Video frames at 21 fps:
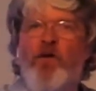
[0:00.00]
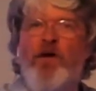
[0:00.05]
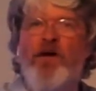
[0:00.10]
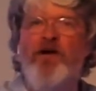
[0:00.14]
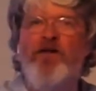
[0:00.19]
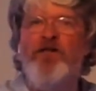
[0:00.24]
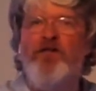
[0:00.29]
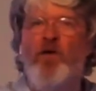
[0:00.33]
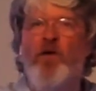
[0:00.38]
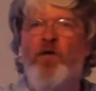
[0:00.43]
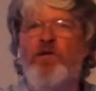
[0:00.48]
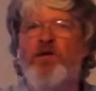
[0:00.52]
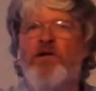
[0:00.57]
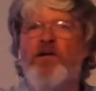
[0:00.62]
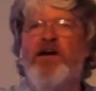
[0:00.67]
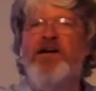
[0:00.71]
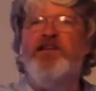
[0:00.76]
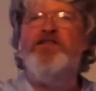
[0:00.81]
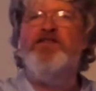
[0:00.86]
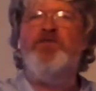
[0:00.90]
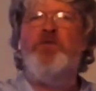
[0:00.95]
when I throw the
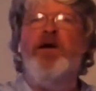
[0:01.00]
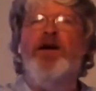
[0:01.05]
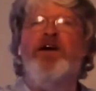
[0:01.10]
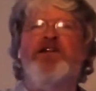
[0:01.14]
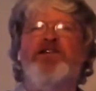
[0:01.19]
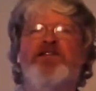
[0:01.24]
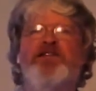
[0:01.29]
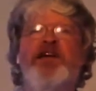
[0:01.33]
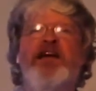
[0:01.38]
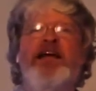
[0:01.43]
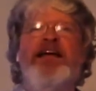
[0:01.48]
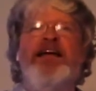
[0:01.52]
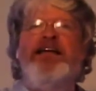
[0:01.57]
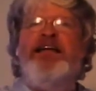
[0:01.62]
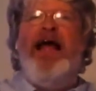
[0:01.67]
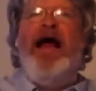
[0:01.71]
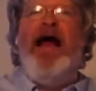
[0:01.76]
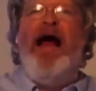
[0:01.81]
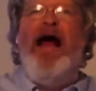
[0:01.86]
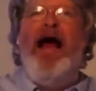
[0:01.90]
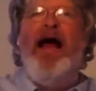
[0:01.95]
light switch,
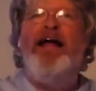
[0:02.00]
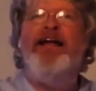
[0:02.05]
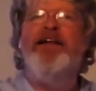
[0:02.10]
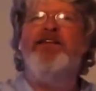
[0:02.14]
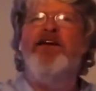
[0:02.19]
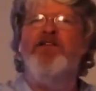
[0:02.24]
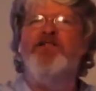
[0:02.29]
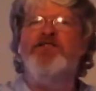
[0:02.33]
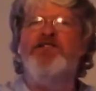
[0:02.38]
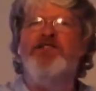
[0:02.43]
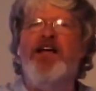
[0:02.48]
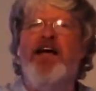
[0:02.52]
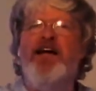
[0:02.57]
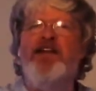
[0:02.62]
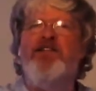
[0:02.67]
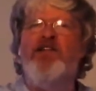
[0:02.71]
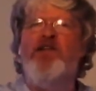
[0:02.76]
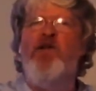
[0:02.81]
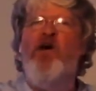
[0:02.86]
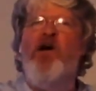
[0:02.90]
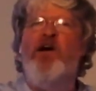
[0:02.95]
yeah, it doesn't take
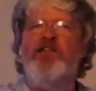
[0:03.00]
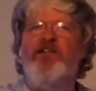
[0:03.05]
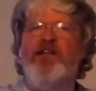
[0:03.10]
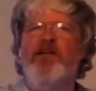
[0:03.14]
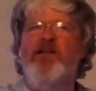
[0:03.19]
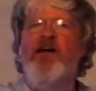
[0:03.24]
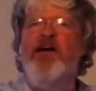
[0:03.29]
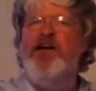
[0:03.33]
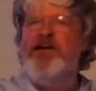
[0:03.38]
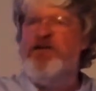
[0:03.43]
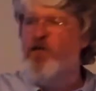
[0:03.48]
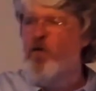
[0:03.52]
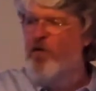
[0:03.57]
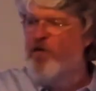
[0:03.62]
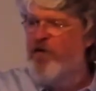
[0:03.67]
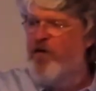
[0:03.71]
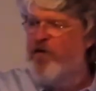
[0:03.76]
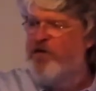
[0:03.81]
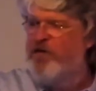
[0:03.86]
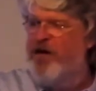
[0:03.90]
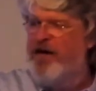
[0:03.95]
the, lot, the light going
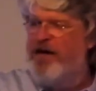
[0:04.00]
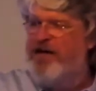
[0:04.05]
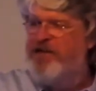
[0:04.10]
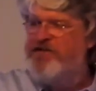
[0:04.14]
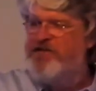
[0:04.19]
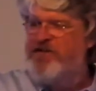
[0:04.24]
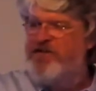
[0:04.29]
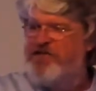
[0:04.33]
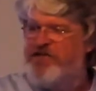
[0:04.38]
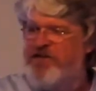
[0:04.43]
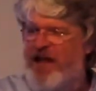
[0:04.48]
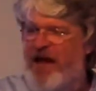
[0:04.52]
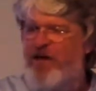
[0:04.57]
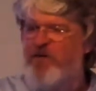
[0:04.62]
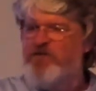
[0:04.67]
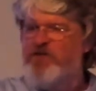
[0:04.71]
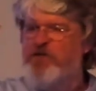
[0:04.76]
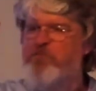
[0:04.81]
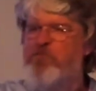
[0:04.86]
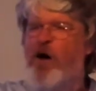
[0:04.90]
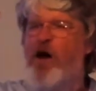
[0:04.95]

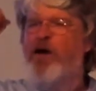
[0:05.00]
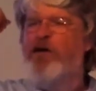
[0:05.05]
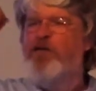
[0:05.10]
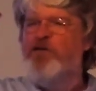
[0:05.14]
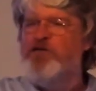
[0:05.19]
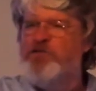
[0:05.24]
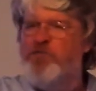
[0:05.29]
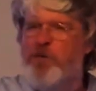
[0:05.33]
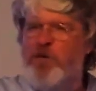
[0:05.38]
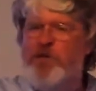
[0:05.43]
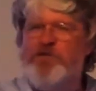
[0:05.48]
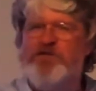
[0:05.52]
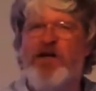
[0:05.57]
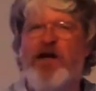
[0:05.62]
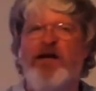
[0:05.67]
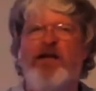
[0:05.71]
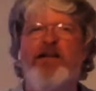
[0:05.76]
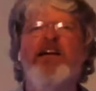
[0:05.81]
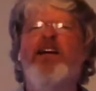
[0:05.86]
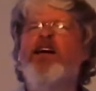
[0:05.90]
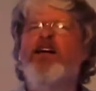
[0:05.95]
186,000 miles per
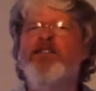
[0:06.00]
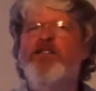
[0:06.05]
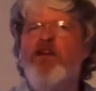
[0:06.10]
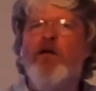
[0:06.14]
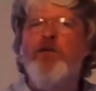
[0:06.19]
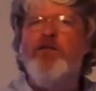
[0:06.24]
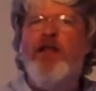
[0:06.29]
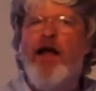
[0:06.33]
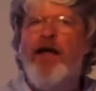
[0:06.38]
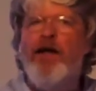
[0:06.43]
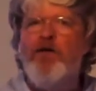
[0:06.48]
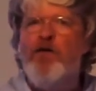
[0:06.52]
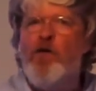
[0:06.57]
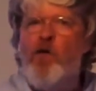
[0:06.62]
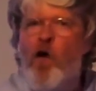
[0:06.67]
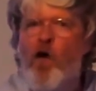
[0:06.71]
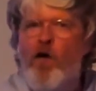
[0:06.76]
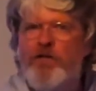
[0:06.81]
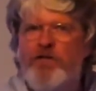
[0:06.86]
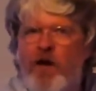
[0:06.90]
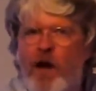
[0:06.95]
second. Doesn't take it a
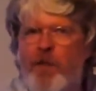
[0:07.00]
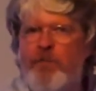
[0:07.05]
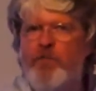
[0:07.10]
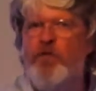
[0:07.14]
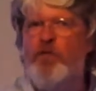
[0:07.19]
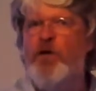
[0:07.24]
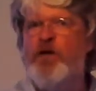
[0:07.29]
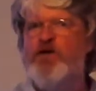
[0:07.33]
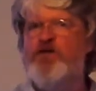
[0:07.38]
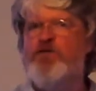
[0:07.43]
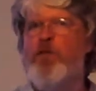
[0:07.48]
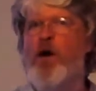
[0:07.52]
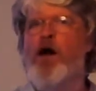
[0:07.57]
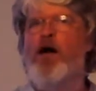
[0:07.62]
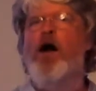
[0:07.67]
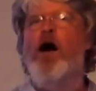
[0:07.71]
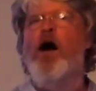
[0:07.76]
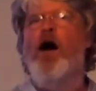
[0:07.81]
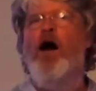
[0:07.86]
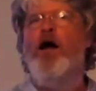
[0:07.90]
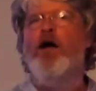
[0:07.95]
long time to reach my
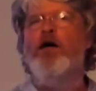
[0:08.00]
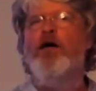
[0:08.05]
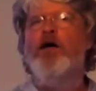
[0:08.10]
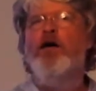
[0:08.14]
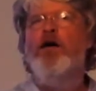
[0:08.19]
eye.